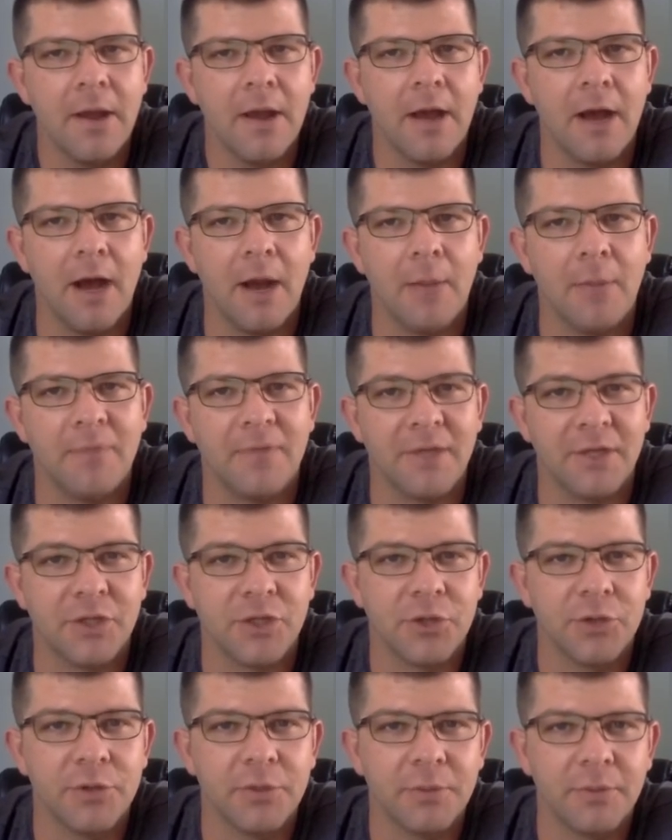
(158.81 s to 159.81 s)
If they
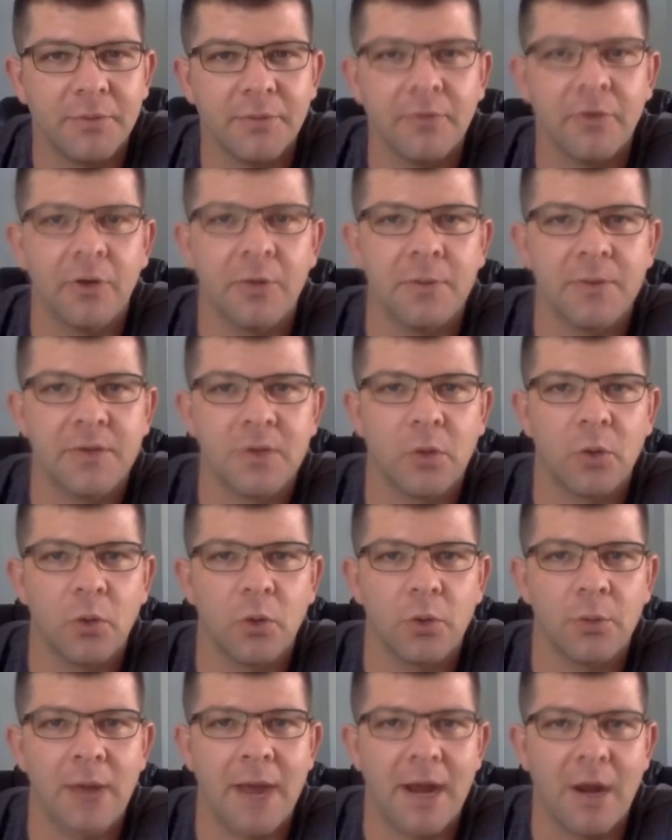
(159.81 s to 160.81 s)
truly prefer him as a
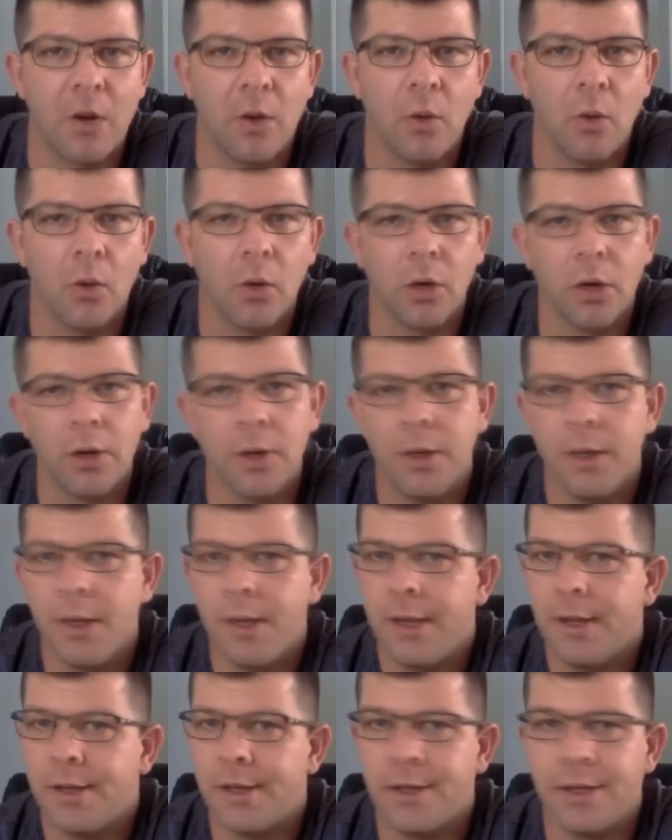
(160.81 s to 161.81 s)
quarterback or,
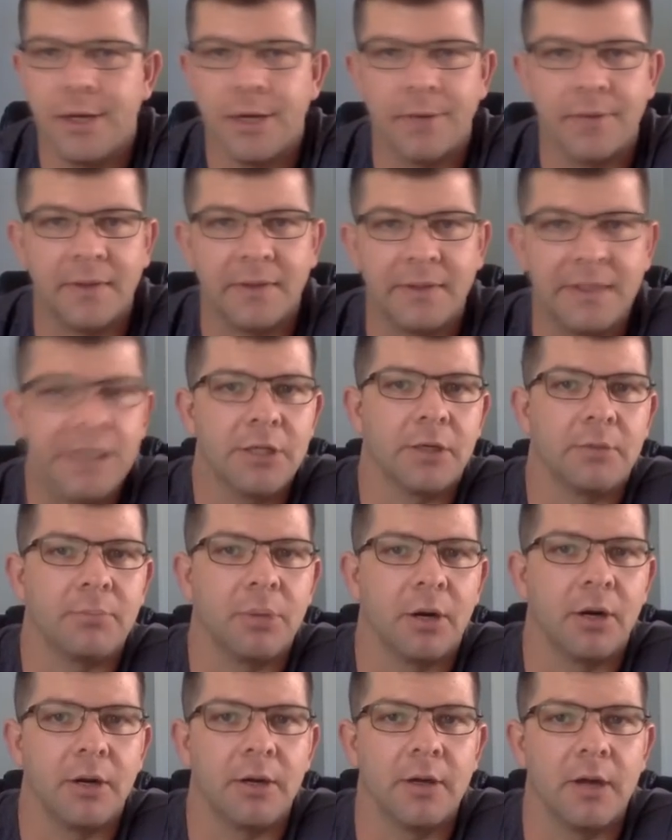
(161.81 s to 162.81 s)
the leader
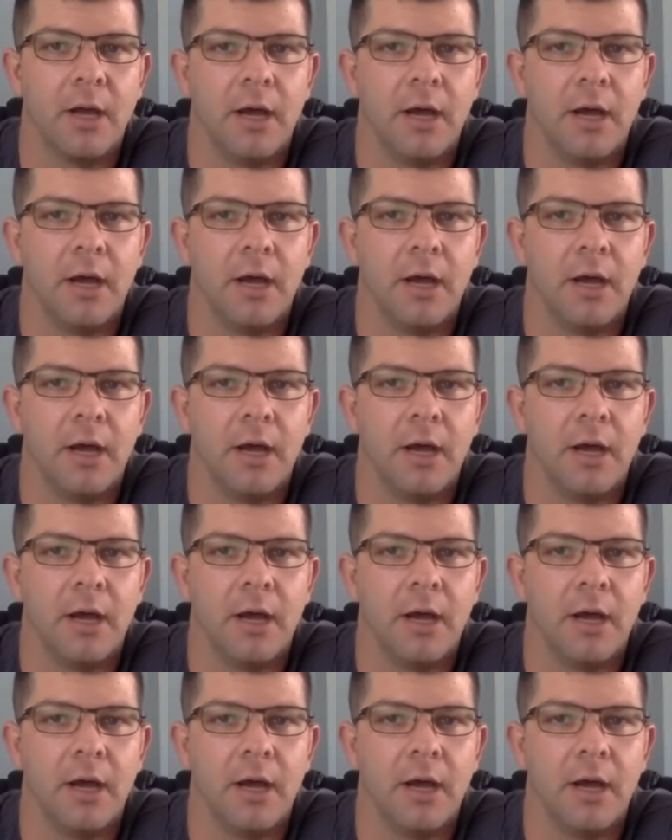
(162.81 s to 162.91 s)
part.